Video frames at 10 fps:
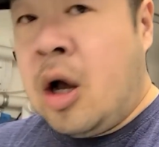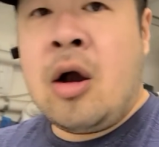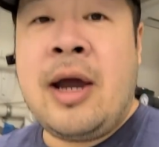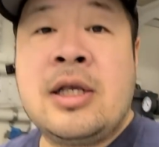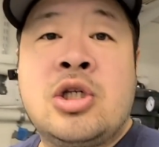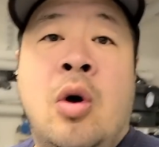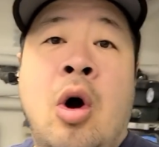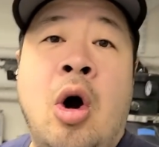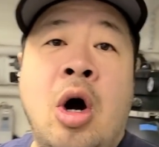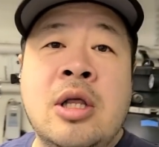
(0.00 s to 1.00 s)
All right, so
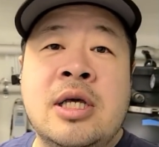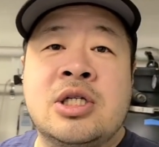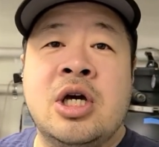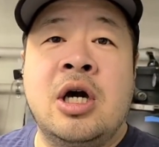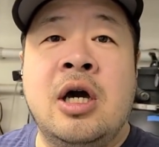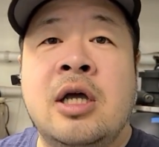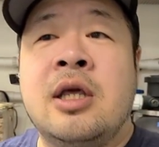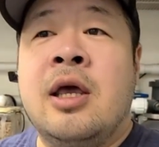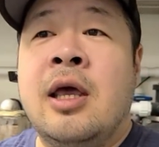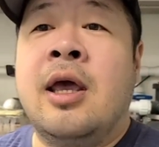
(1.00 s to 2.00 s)
all is good
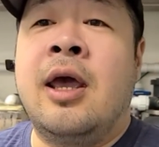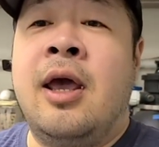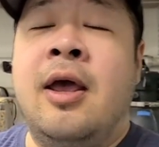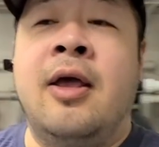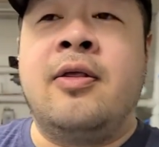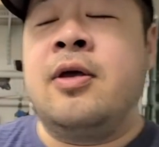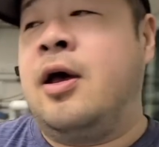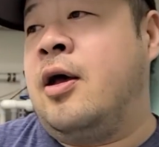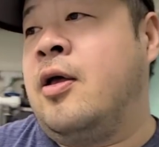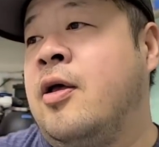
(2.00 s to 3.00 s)
in
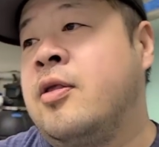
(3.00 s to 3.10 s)
the